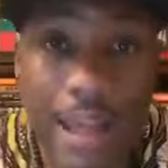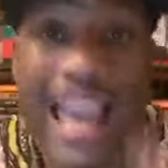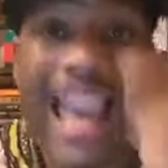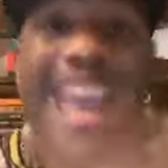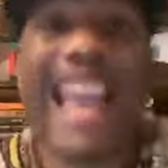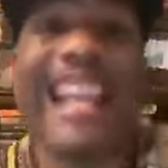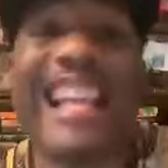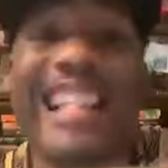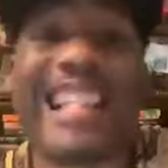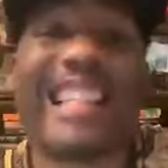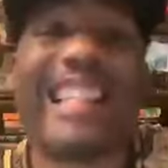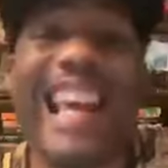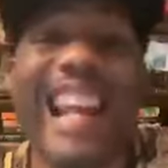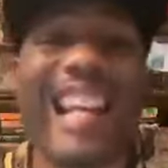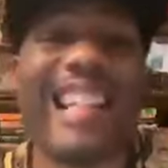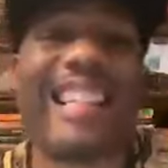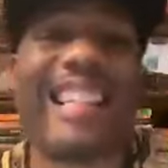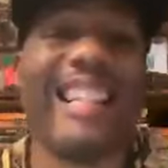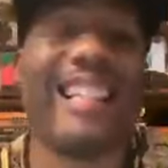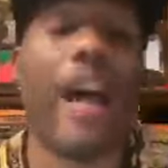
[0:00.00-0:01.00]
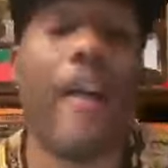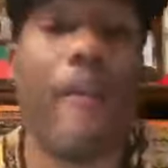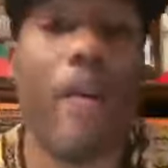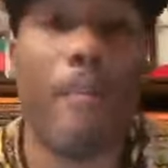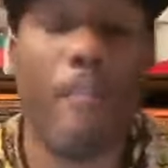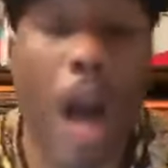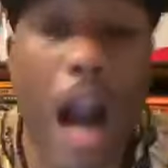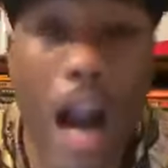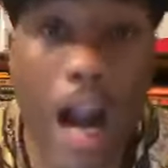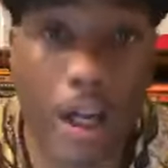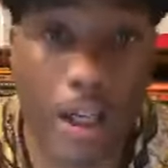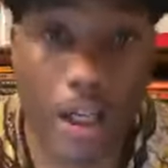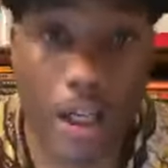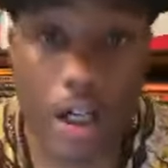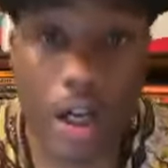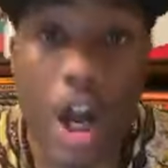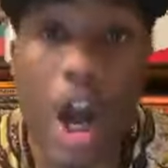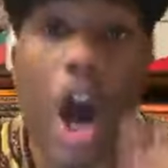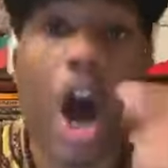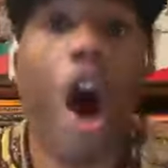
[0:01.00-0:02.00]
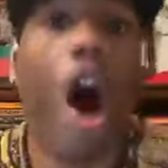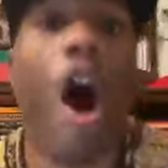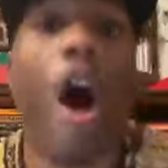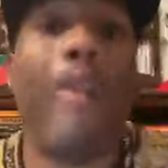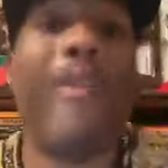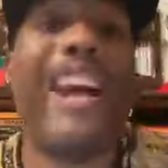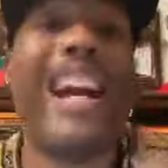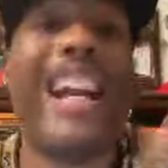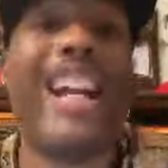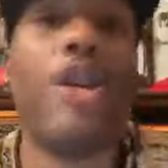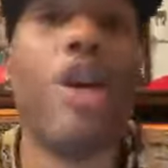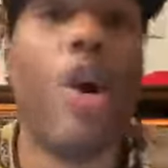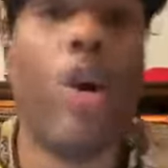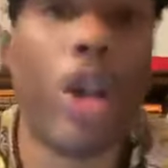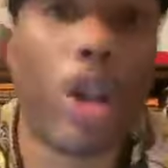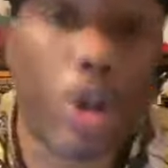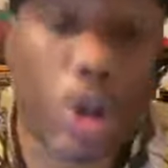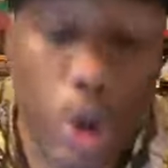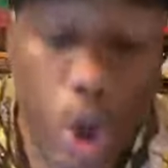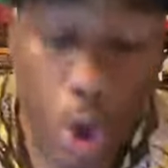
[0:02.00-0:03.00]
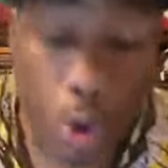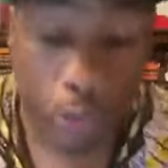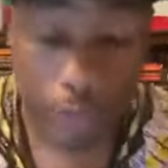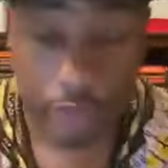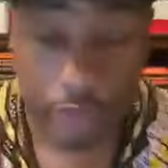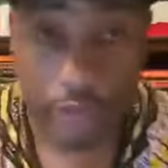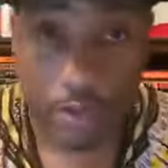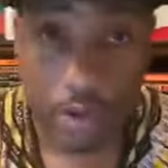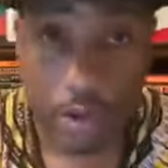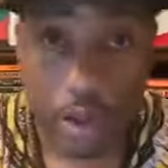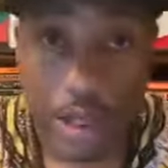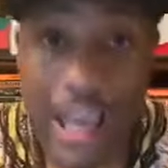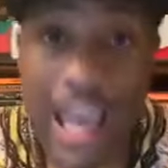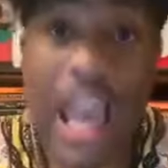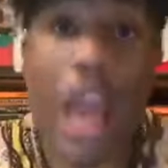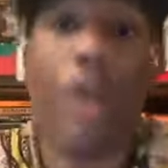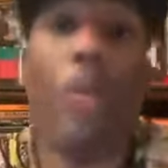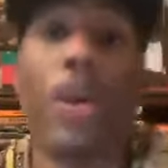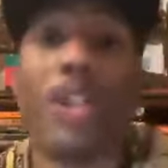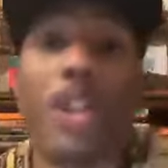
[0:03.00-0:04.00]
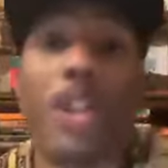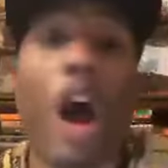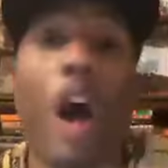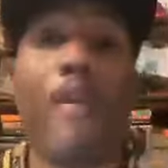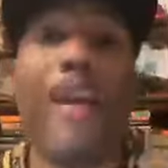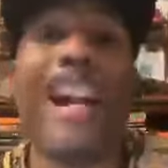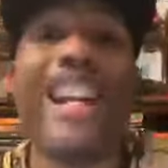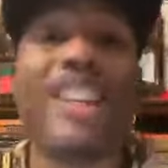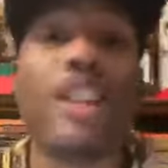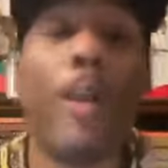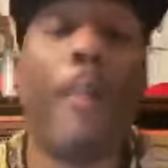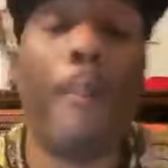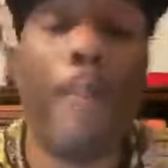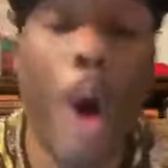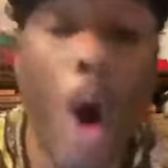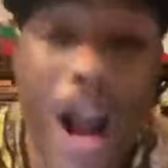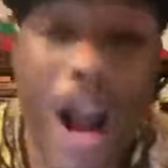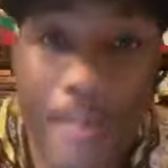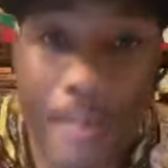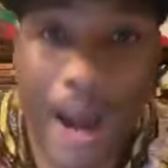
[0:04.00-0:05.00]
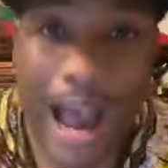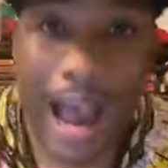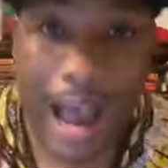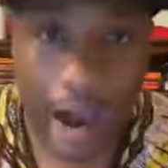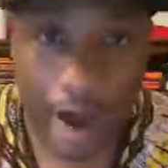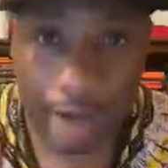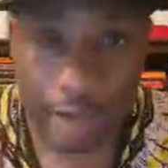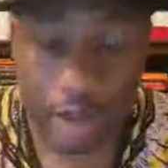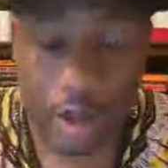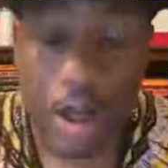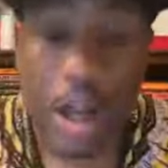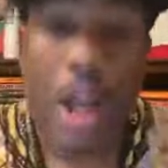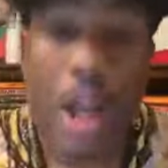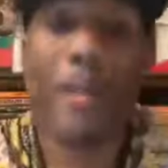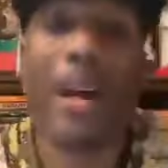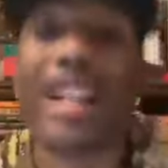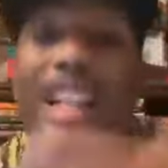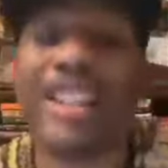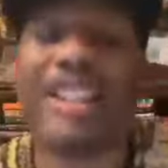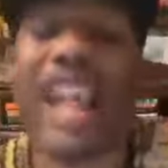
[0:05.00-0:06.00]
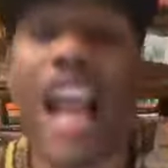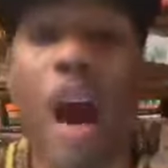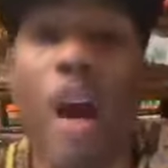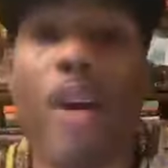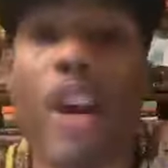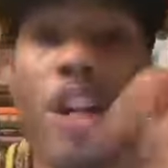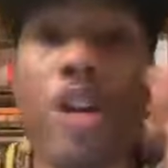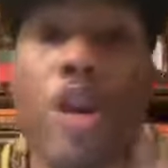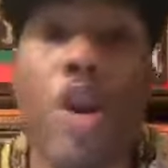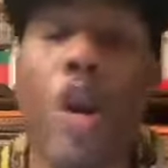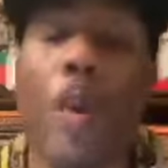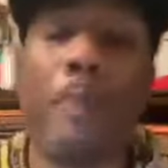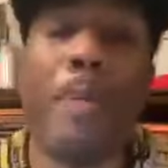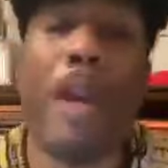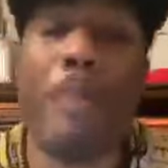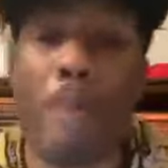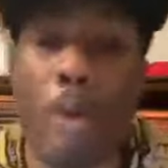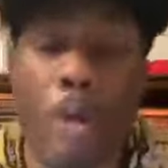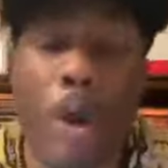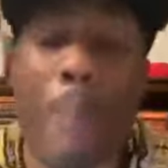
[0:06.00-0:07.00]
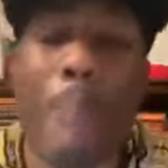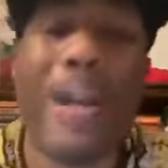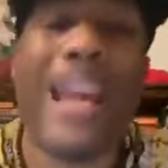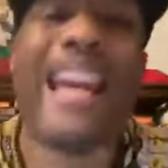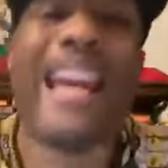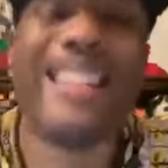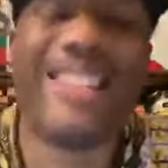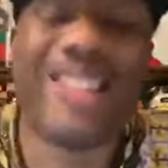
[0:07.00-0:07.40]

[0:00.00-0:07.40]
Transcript: and the citizens of America already knew the truth and was already supporting Biafra because they already knew the people were being